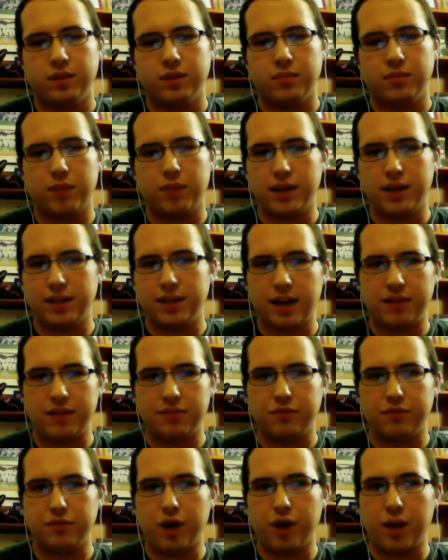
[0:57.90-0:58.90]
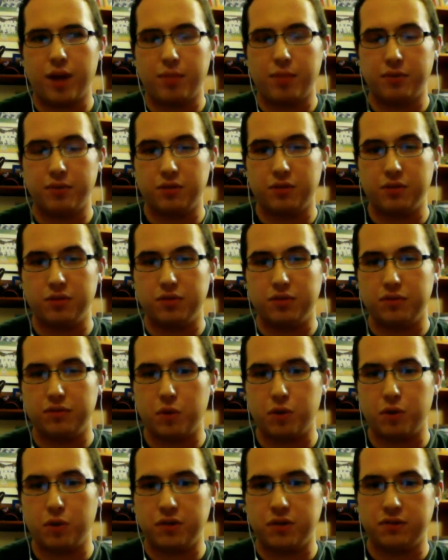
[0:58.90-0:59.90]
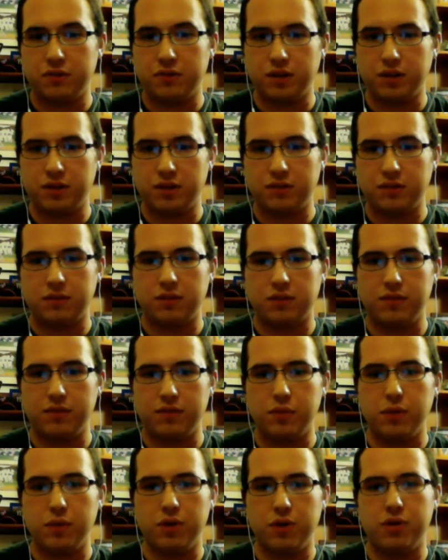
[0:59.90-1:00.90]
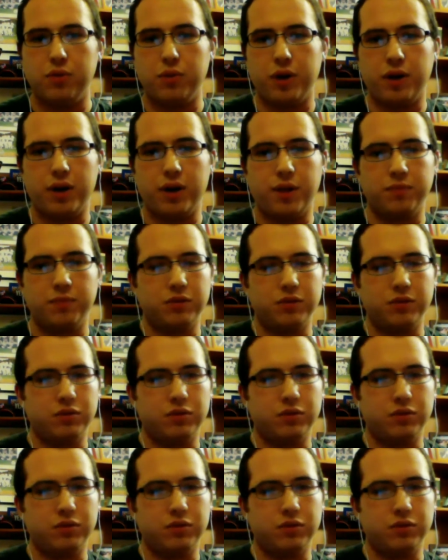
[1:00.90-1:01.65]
podcast for episodes 4 to 6. If you weren't aware, episodes